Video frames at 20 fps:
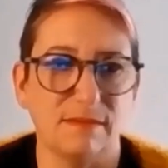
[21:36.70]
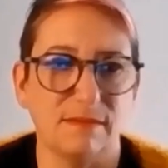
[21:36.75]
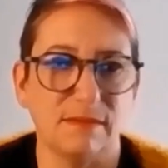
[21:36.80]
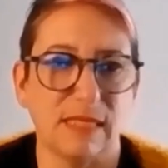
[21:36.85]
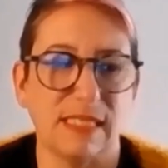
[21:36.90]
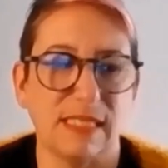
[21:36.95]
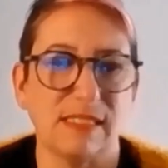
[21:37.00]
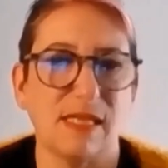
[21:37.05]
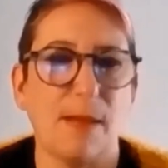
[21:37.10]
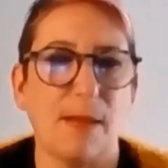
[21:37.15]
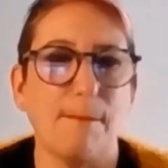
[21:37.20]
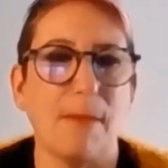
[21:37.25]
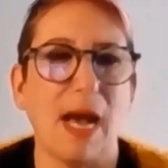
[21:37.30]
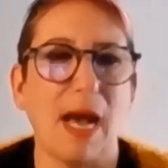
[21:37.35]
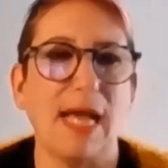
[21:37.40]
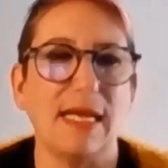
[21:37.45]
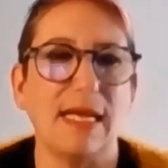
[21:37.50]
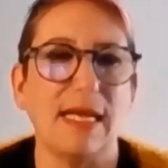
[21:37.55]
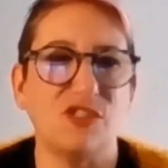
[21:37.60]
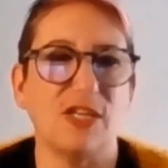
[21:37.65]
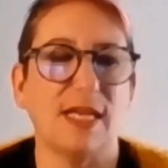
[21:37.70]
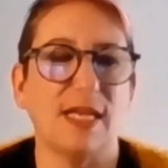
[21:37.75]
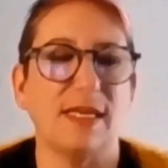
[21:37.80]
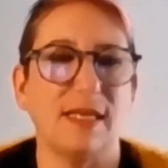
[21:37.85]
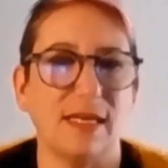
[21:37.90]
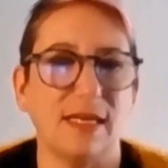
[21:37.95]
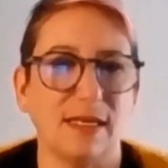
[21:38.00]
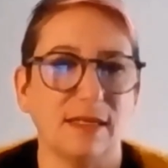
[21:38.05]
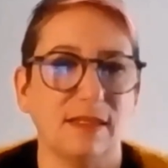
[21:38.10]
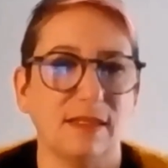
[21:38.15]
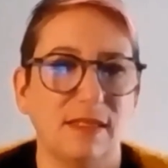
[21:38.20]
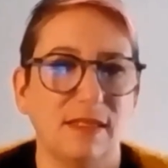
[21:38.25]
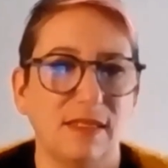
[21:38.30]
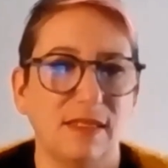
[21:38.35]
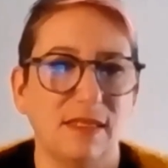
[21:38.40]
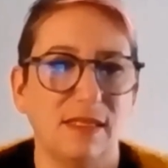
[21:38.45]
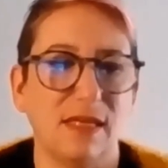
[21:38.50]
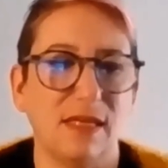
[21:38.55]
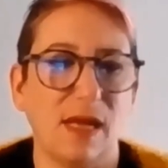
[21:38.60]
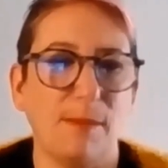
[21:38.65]
And it's not my agenda
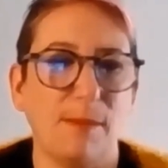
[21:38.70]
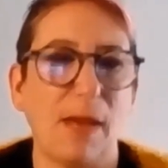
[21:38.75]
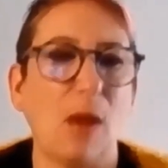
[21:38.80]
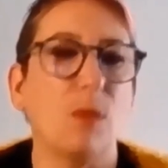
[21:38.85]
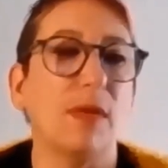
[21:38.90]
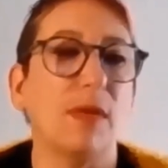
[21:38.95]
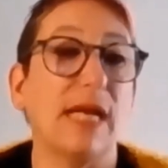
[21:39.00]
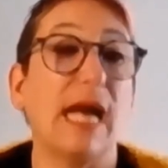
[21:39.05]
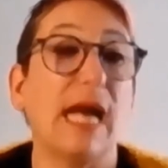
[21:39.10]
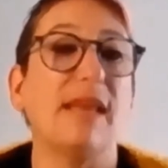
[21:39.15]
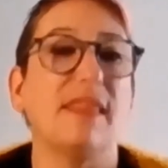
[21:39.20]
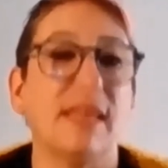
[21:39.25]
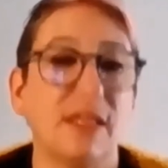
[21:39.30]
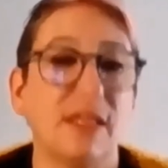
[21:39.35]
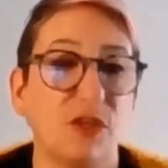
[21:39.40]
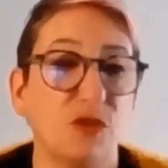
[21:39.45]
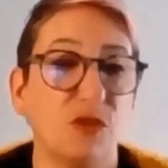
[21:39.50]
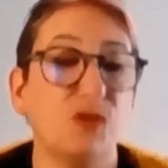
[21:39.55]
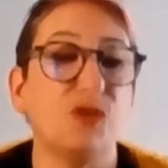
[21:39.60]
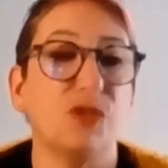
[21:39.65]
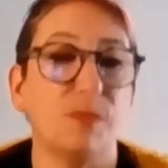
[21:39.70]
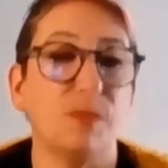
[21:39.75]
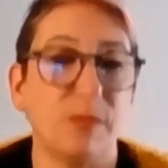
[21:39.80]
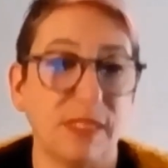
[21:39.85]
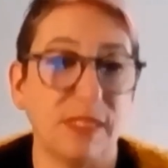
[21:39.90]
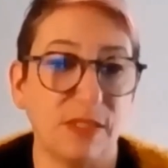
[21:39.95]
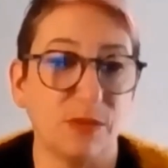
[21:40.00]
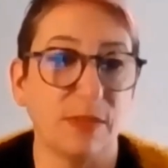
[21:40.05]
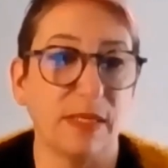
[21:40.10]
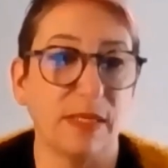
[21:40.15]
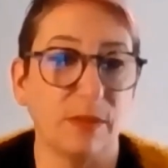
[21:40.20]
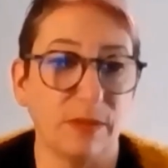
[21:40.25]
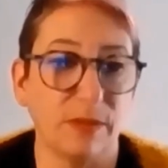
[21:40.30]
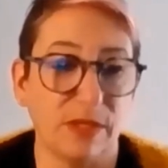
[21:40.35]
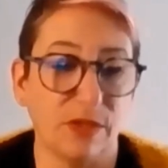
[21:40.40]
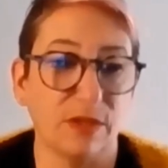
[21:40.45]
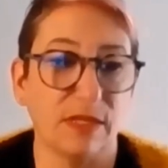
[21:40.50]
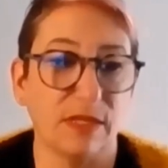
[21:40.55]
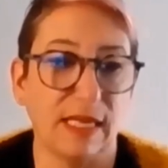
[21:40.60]
about what I think you should be doing with your